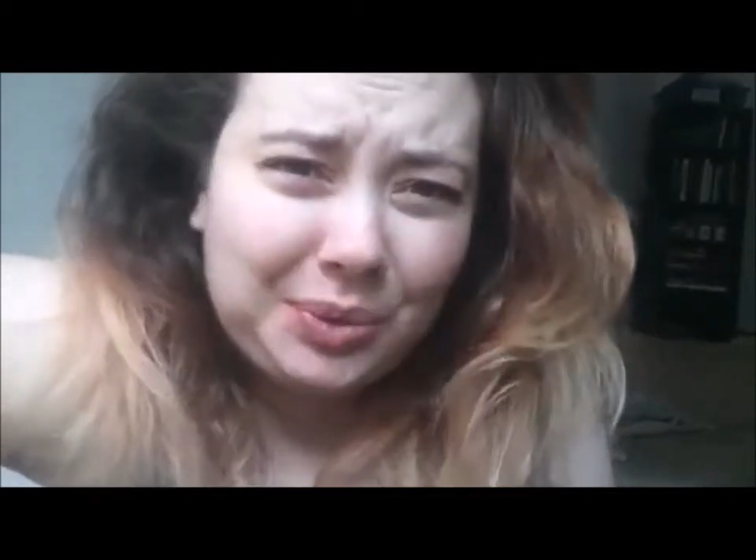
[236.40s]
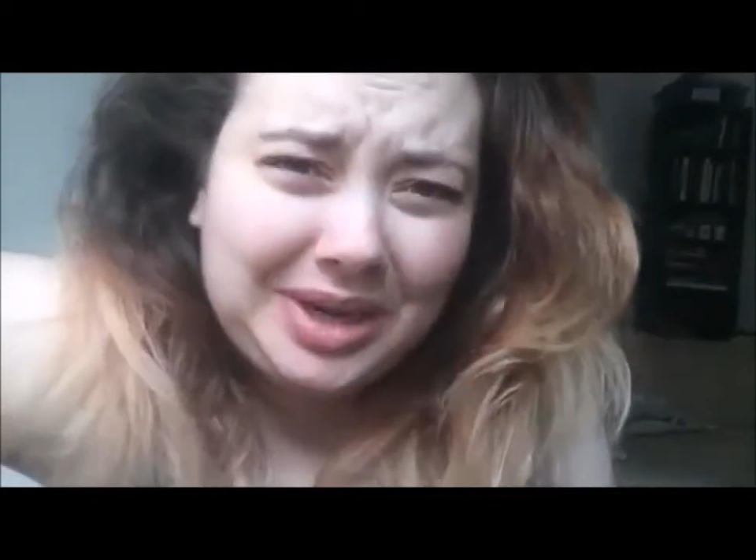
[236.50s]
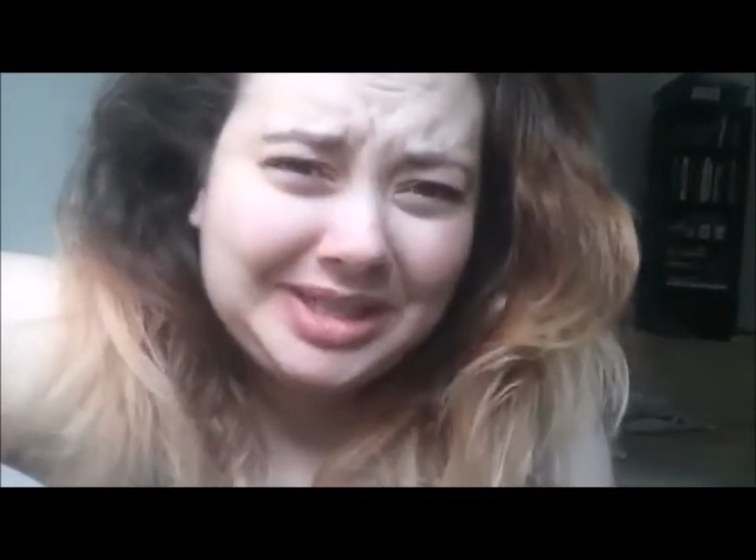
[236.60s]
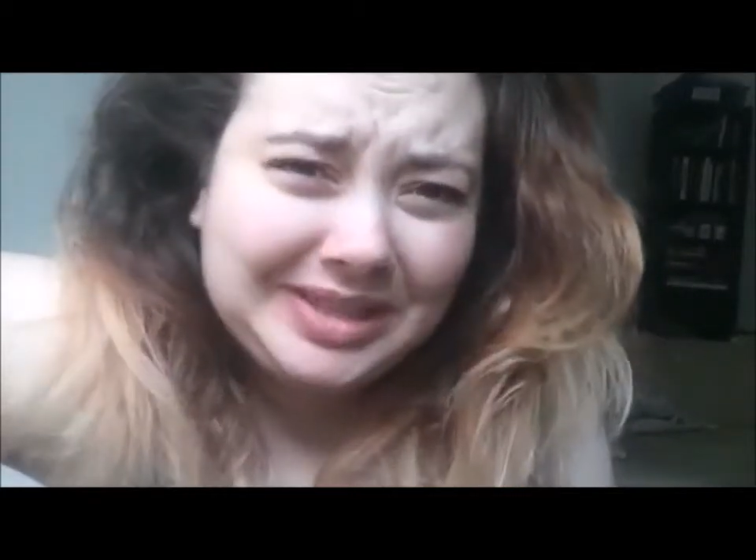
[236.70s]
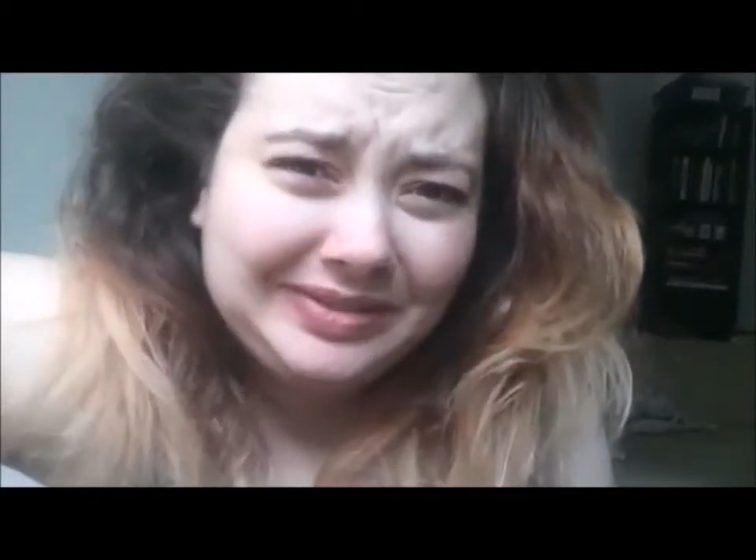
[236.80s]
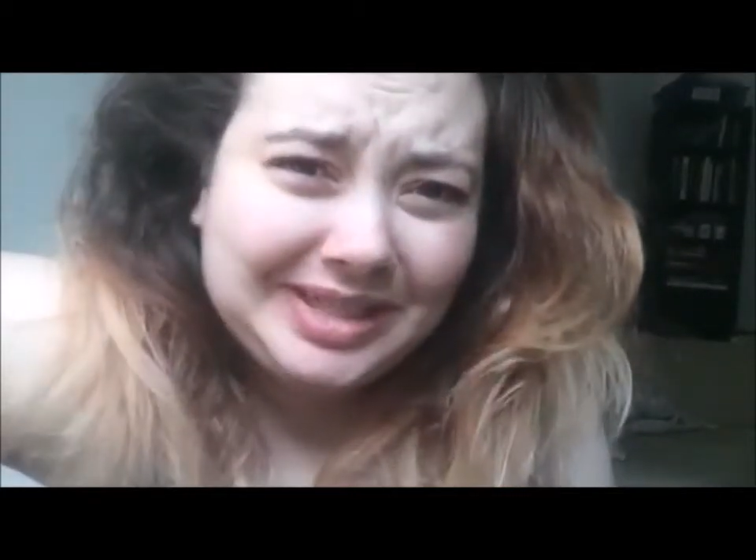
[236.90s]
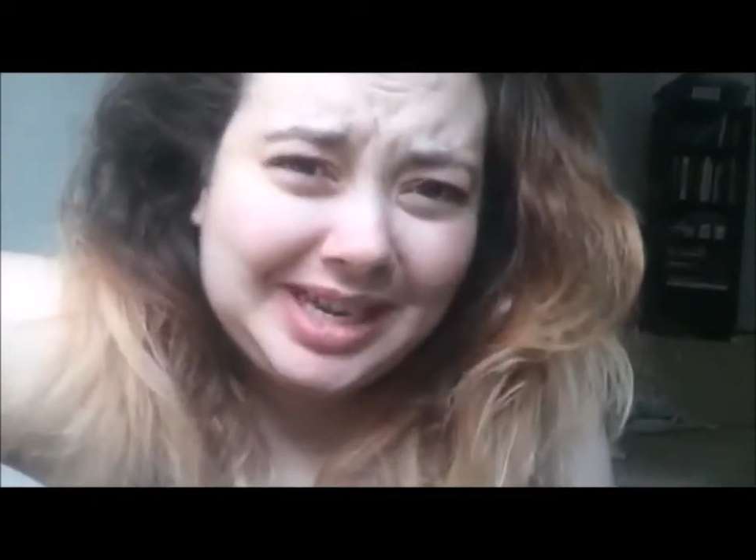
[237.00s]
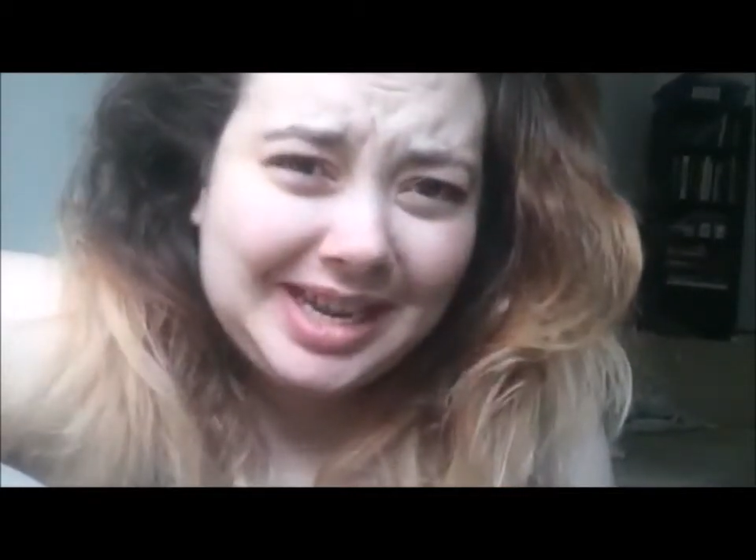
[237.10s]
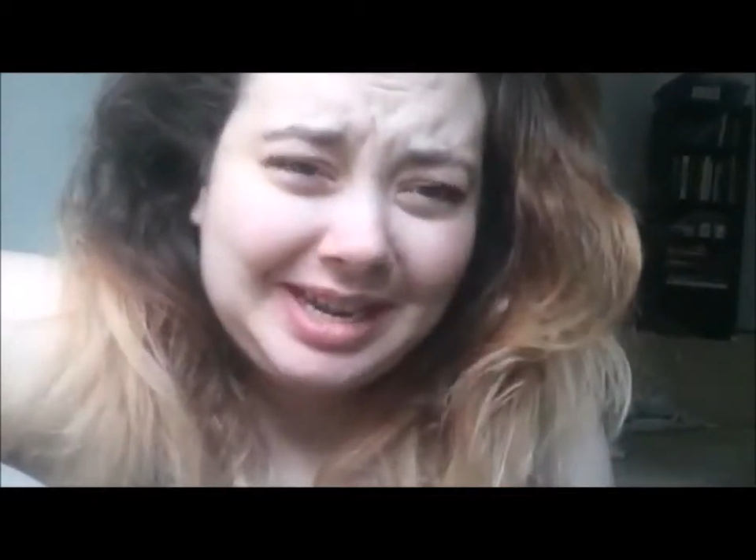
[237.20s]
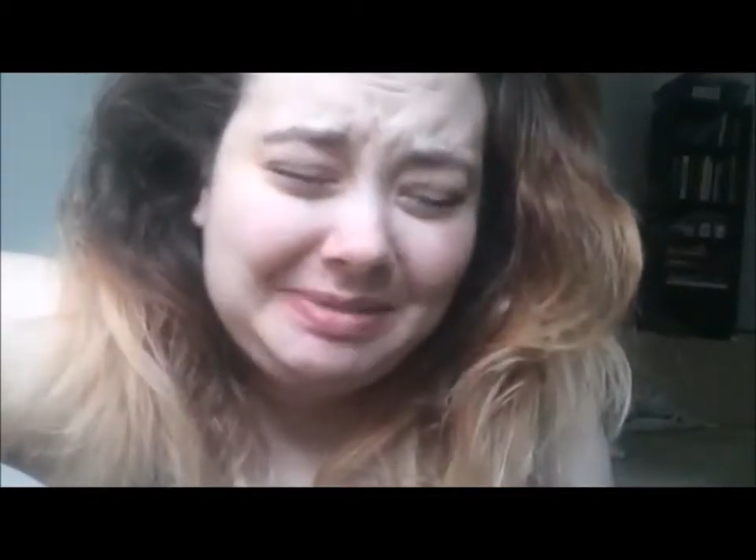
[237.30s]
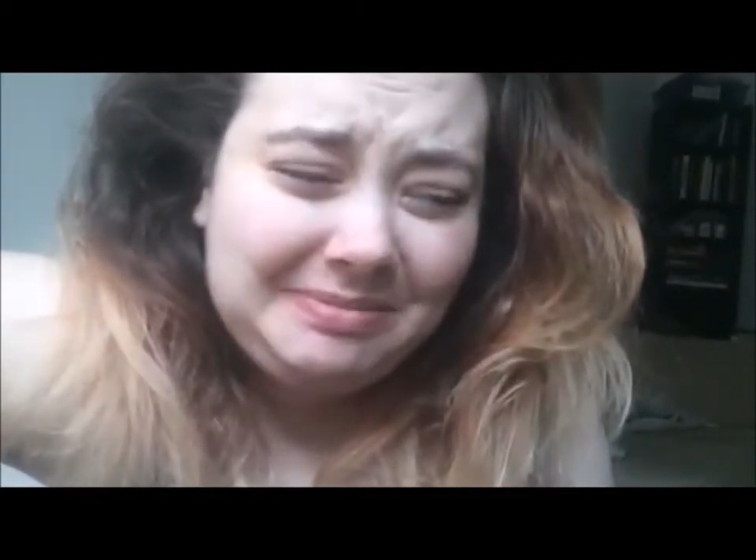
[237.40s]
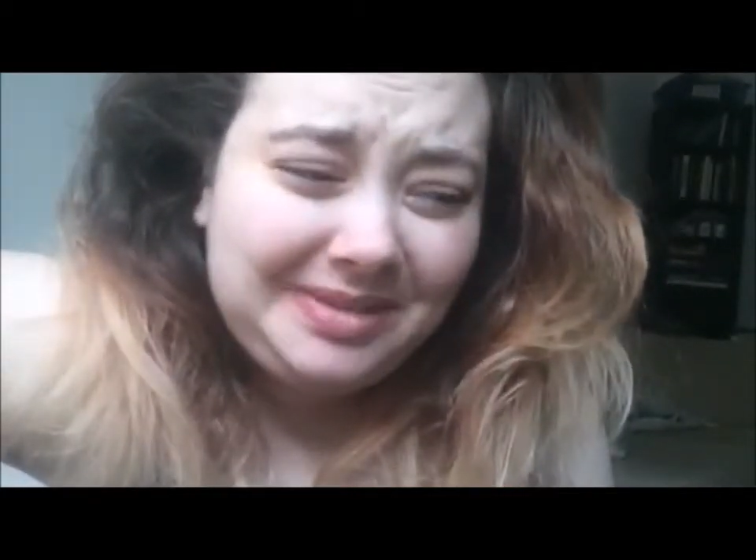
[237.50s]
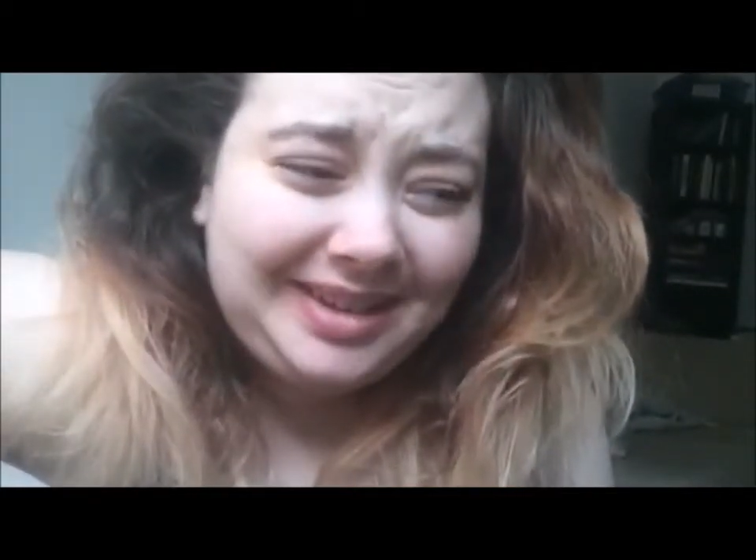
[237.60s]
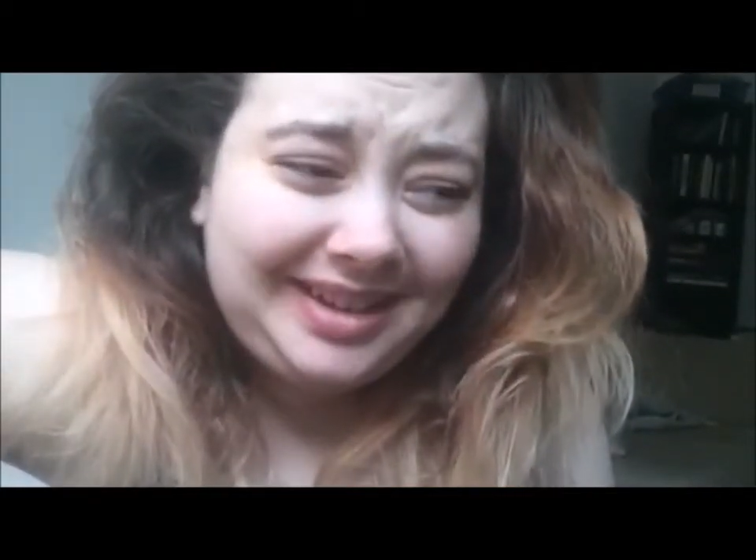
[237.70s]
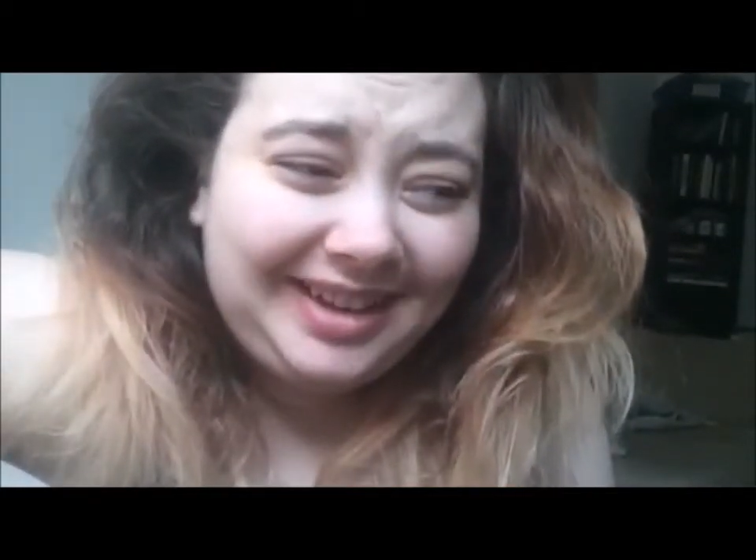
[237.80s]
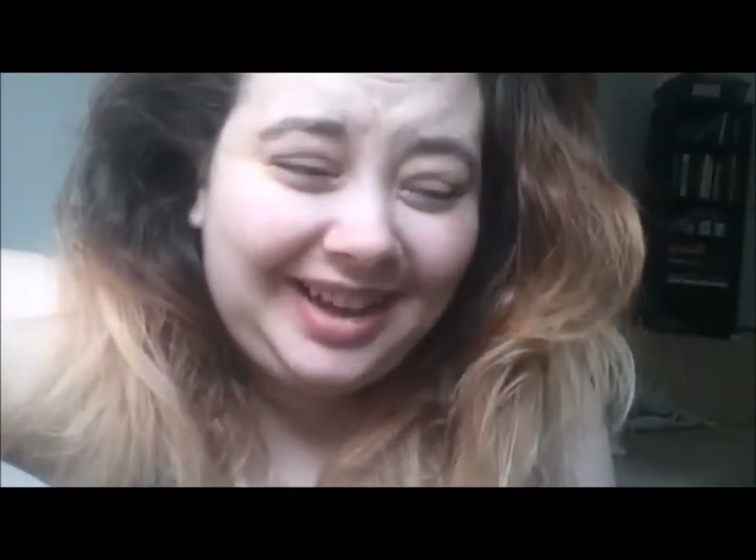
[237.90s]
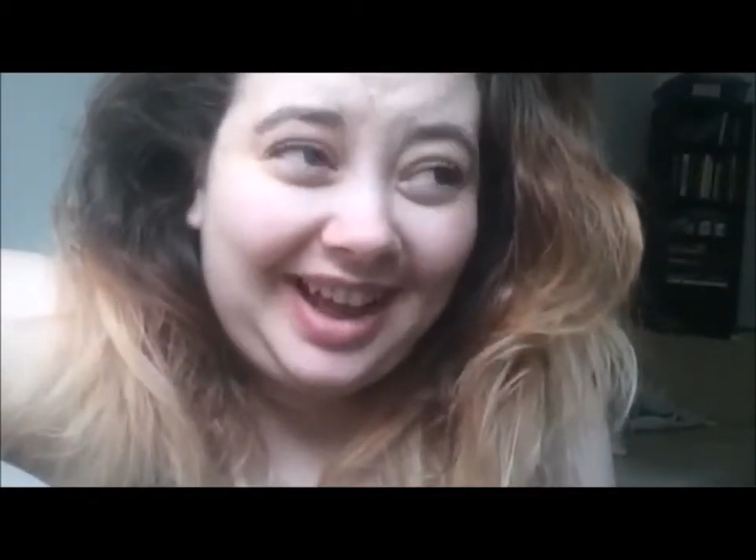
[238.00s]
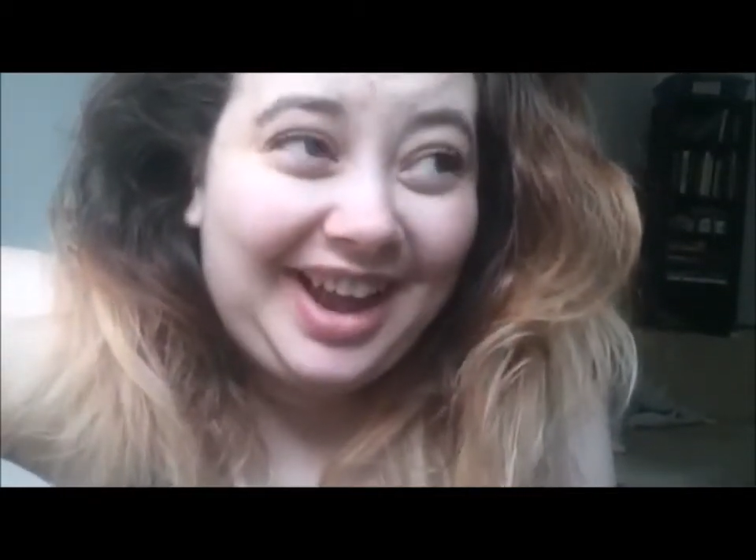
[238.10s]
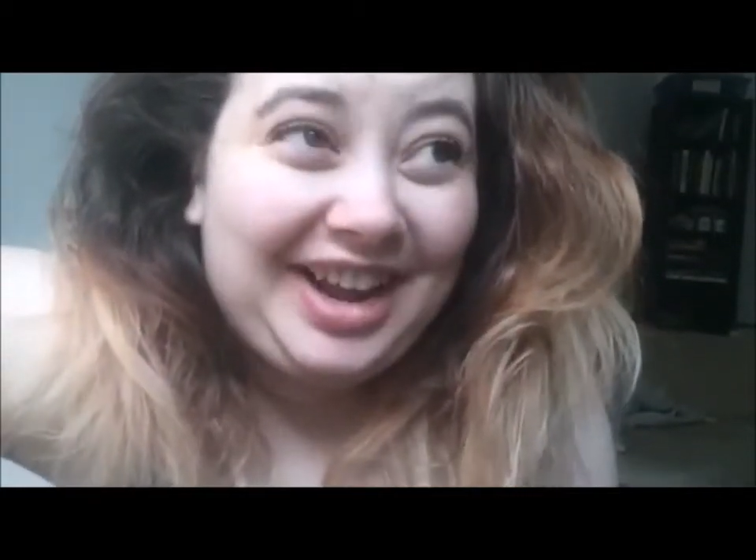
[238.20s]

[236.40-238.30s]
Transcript: waste of time. I